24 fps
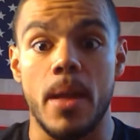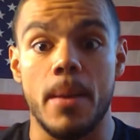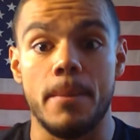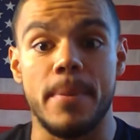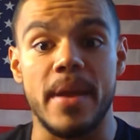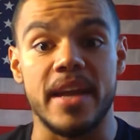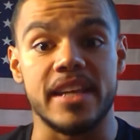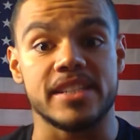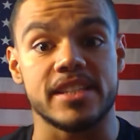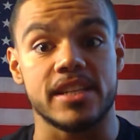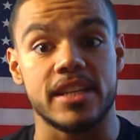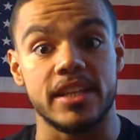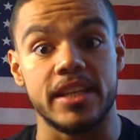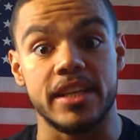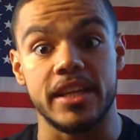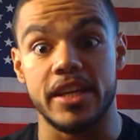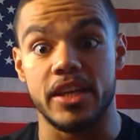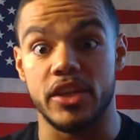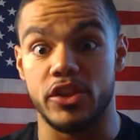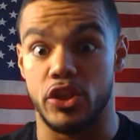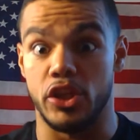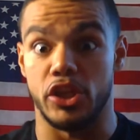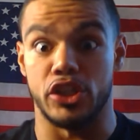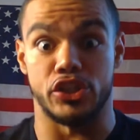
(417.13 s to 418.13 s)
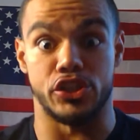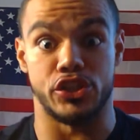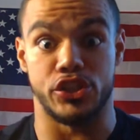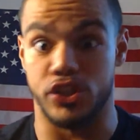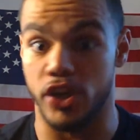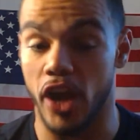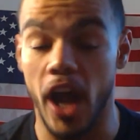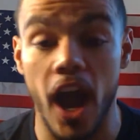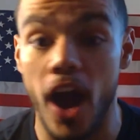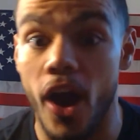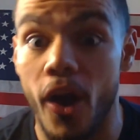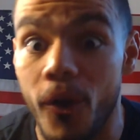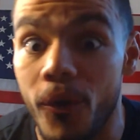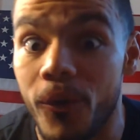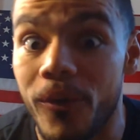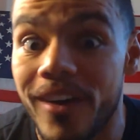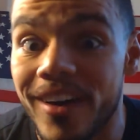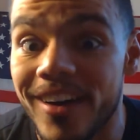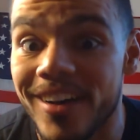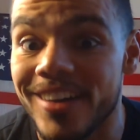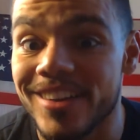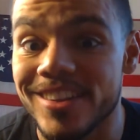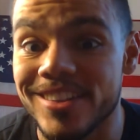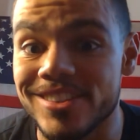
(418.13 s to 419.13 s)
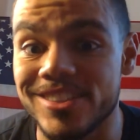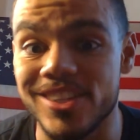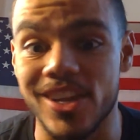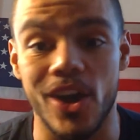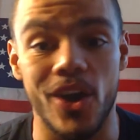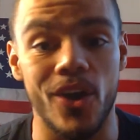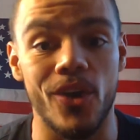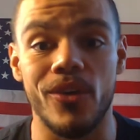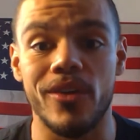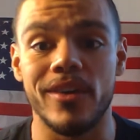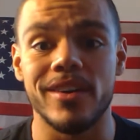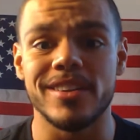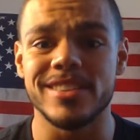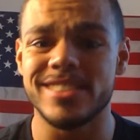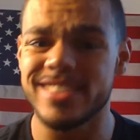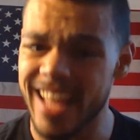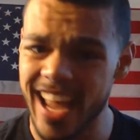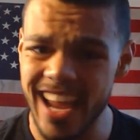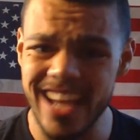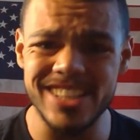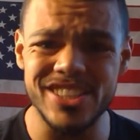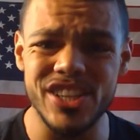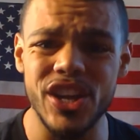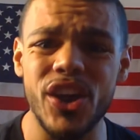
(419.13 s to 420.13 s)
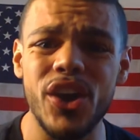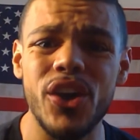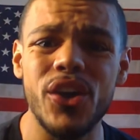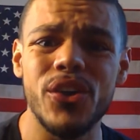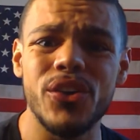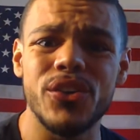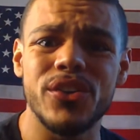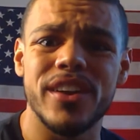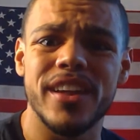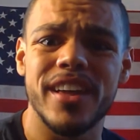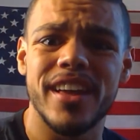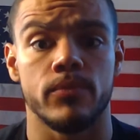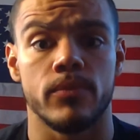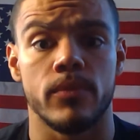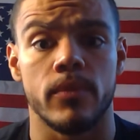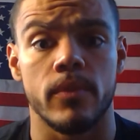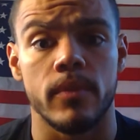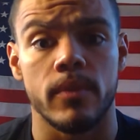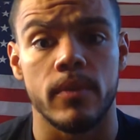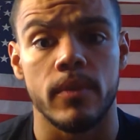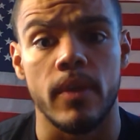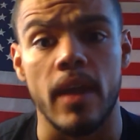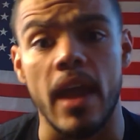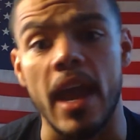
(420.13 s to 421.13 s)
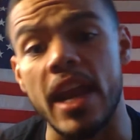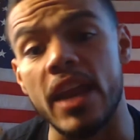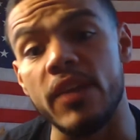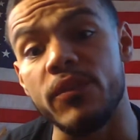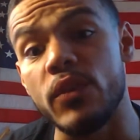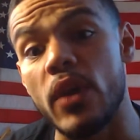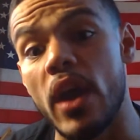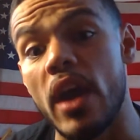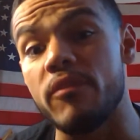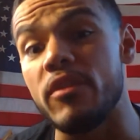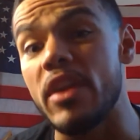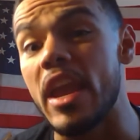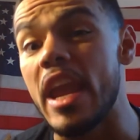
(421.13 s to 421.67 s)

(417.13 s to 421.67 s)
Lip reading: basically the show, so stay tuned. And if you have